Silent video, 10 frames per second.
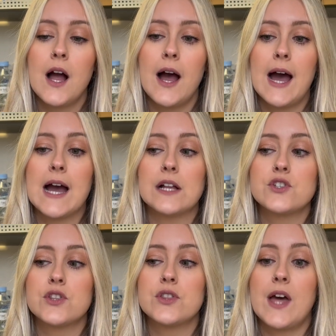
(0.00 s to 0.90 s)

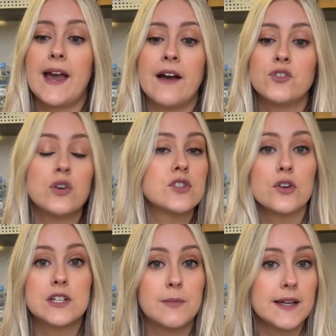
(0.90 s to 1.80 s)
And I have not
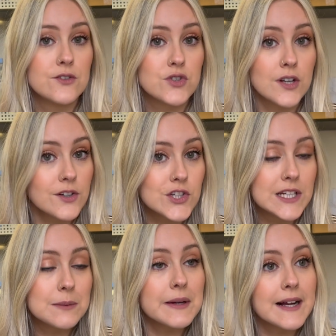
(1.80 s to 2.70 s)
started my
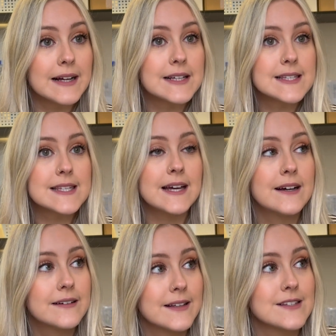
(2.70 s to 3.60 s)
introduction because
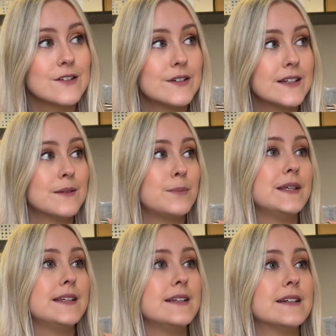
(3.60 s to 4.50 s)
that's gonna
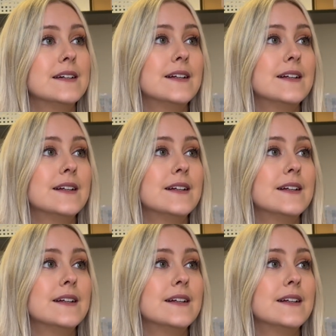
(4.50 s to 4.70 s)
be